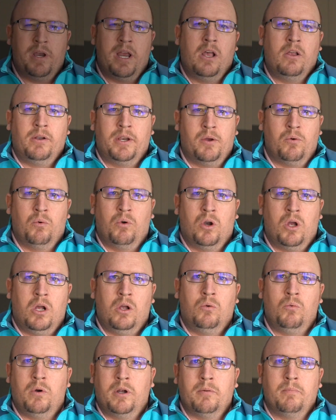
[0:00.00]
reality, we're
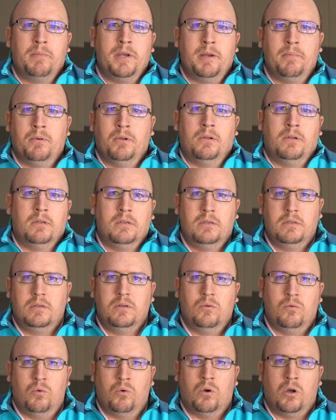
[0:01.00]
all one people.
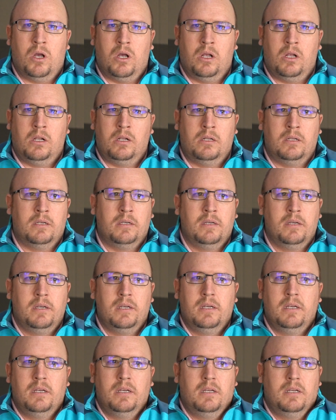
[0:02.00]
We're all
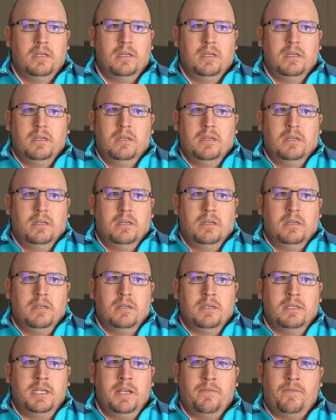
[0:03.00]

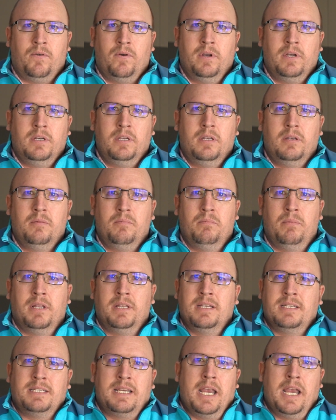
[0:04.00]
different, but
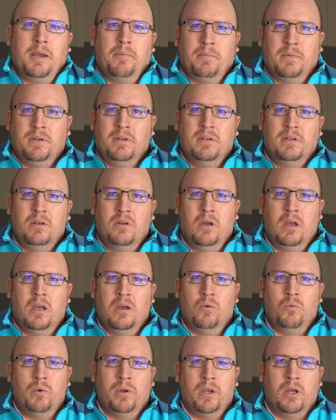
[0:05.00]
the same.
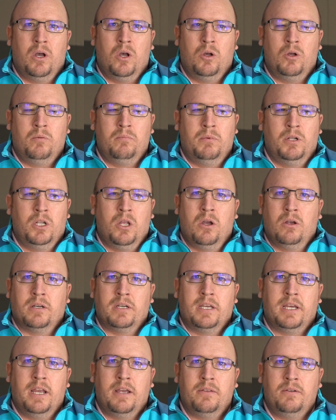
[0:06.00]
We all belong
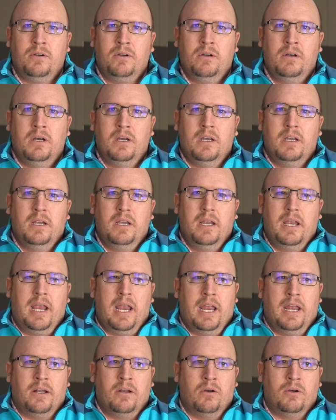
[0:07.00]
together,
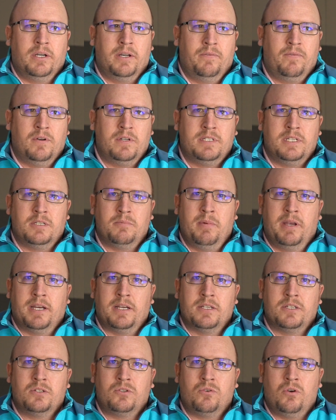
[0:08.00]
and our differences make
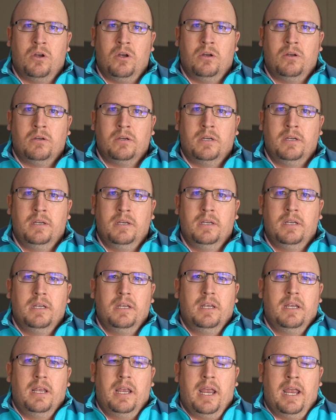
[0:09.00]
us strong
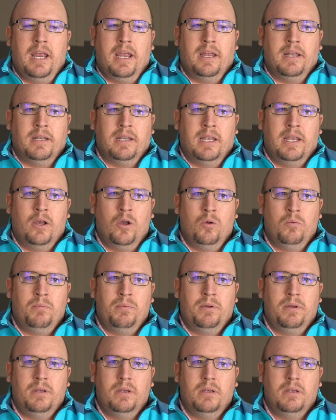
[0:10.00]
and help
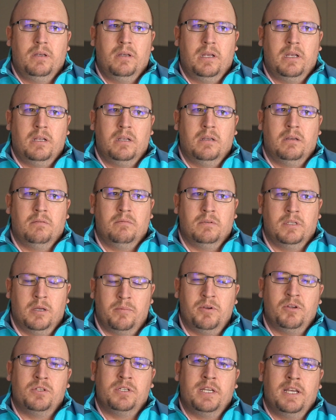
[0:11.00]

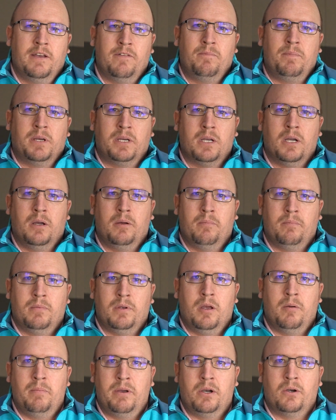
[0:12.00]
WCF become
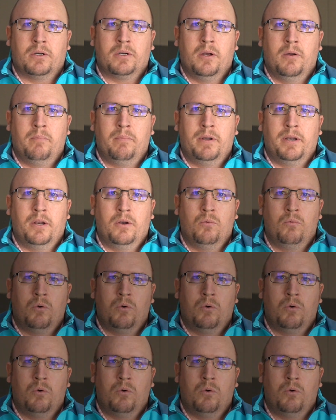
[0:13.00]
a better company to